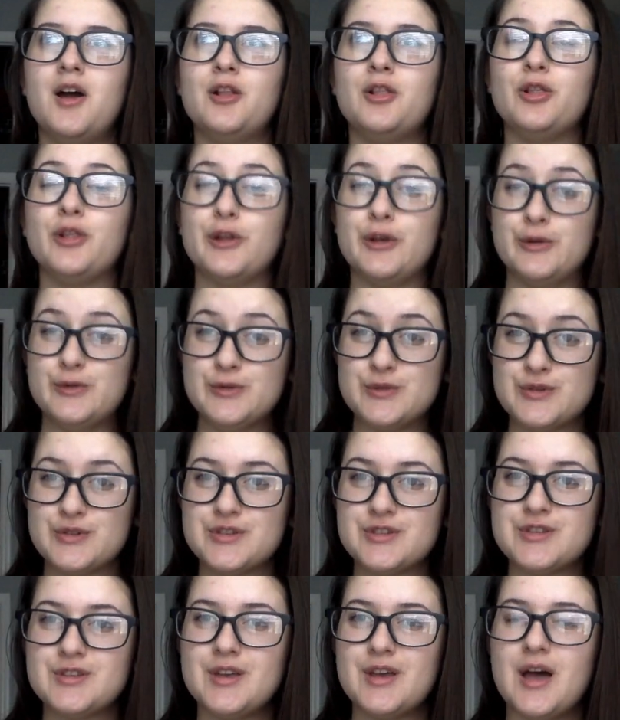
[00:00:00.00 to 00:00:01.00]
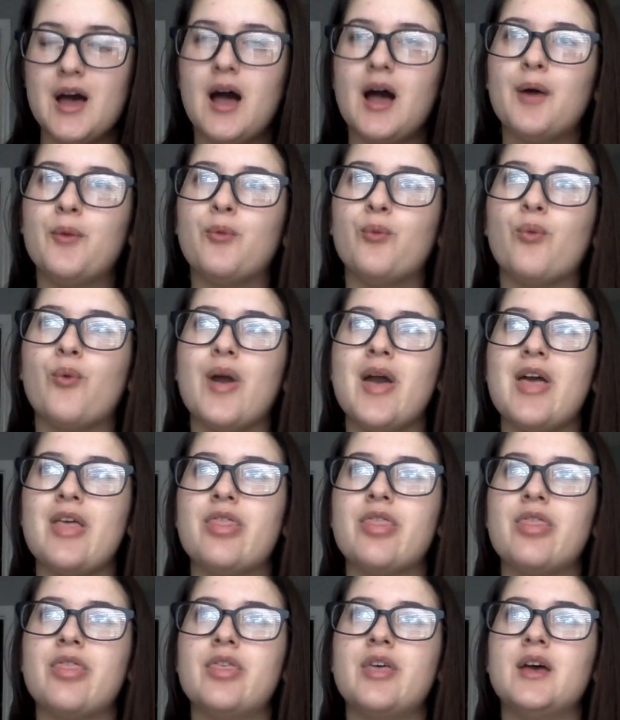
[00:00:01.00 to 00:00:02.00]
loose
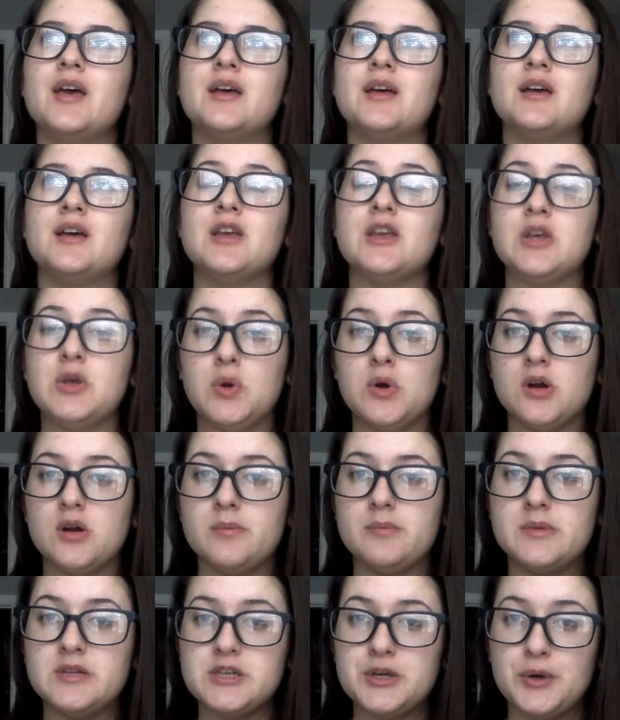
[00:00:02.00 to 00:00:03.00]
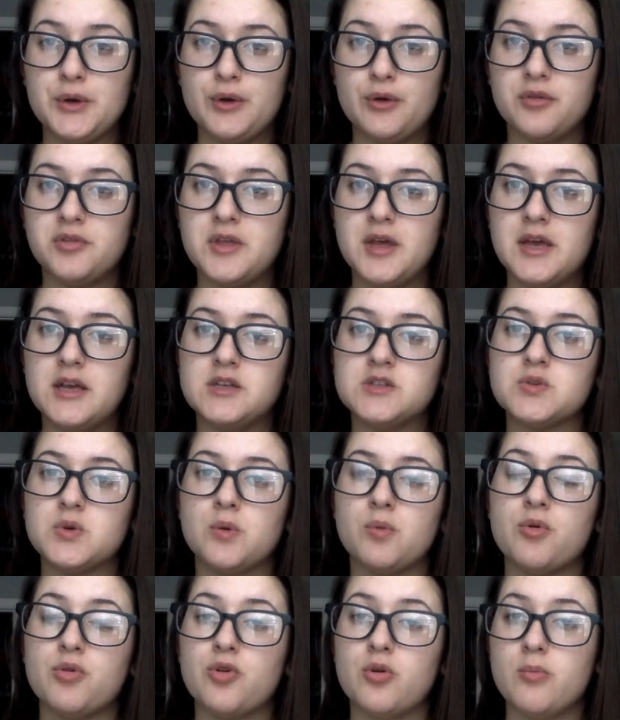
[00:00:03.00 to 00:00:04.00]
with your material things
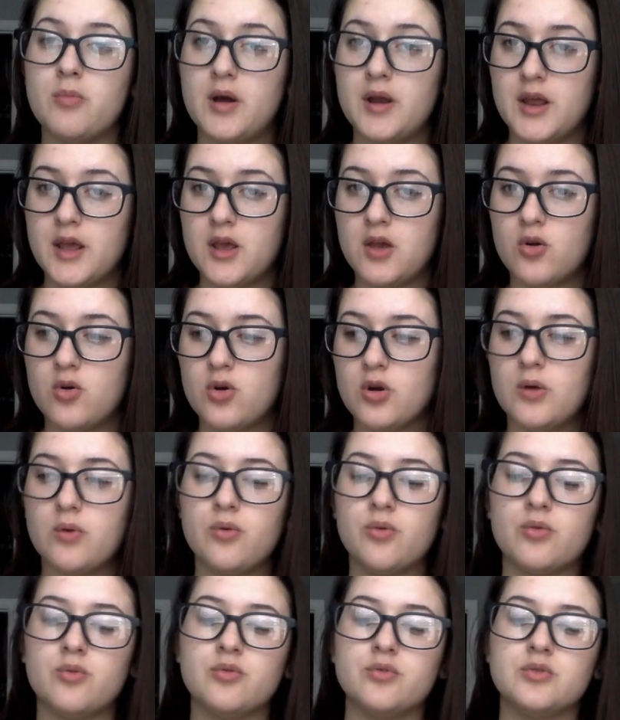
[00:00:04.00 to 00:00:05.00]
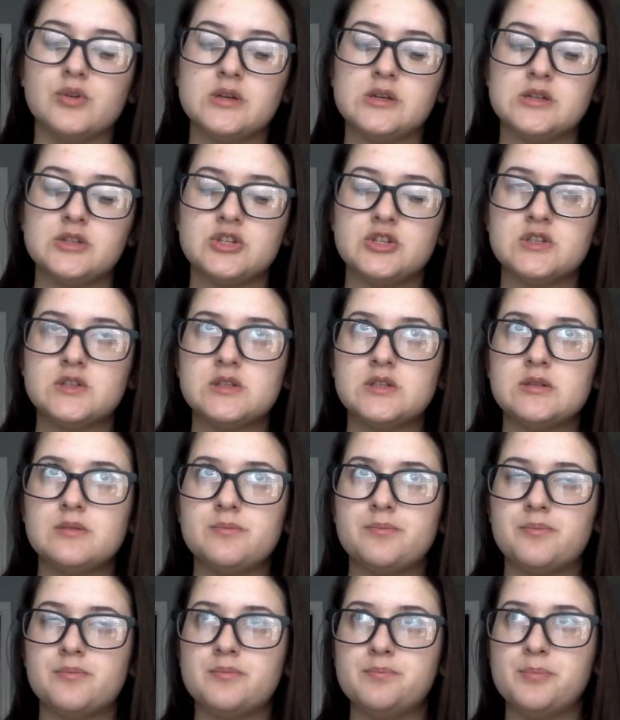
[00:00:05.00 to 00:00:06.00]
or with your money, or just
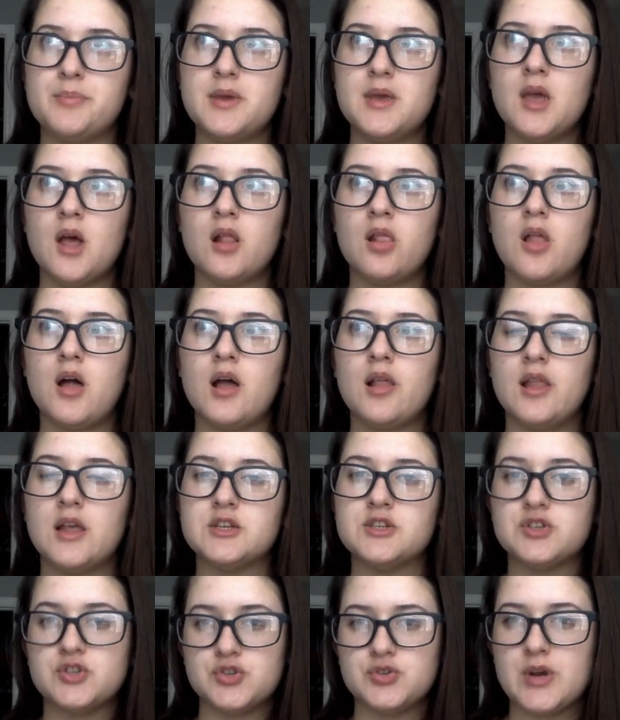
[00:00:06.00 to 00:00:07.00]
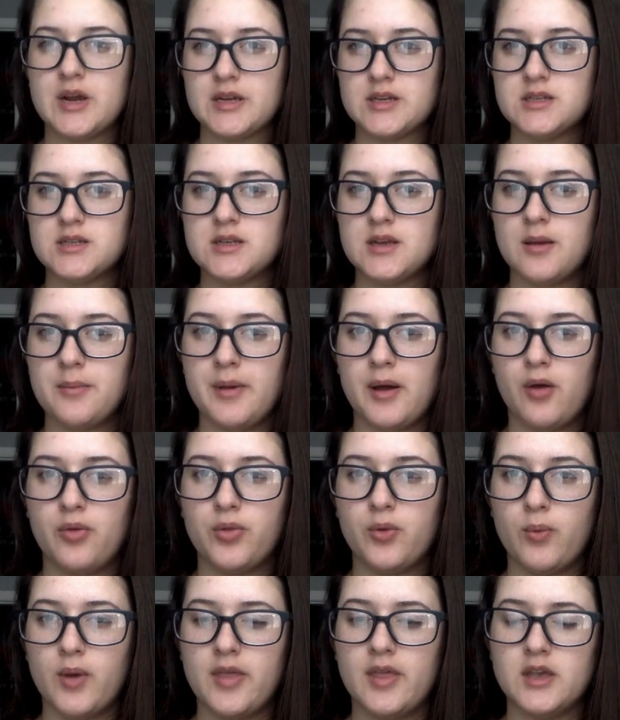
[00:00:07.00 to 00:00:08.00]
be a lot less strict
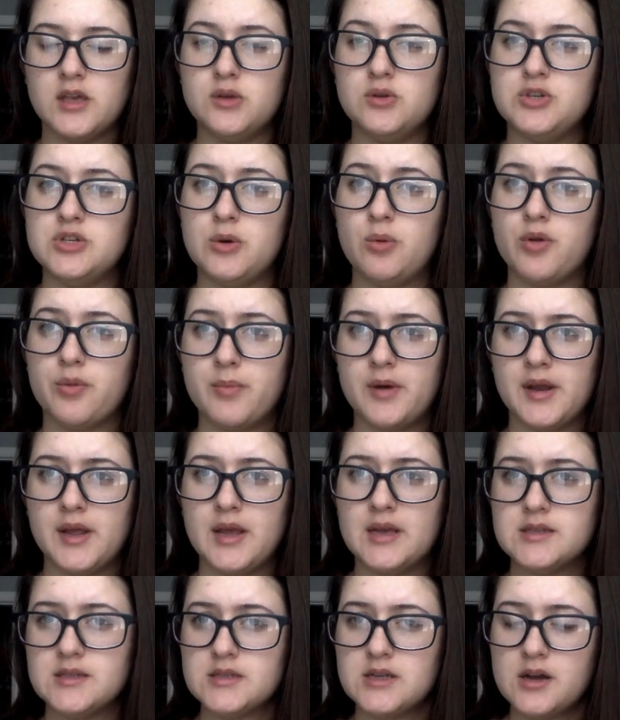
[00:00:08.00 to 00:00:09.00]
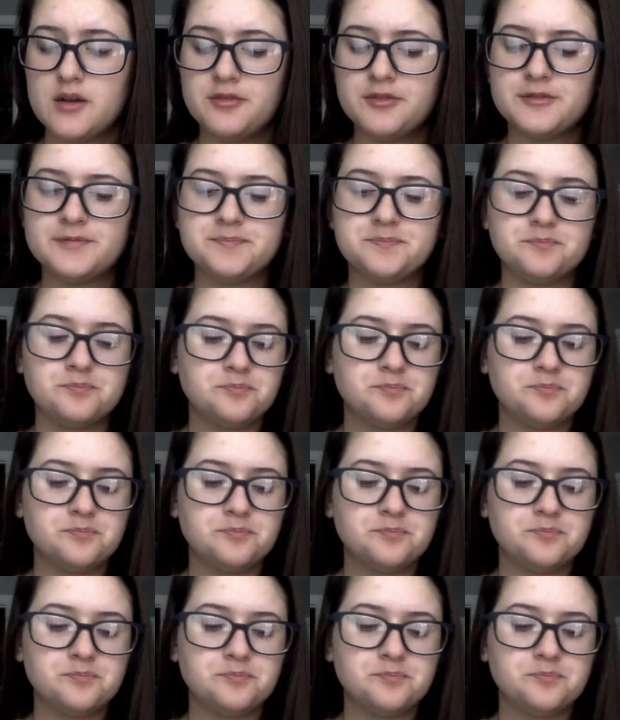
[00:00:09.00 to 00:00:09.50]
about the way that you deal with money and stuff.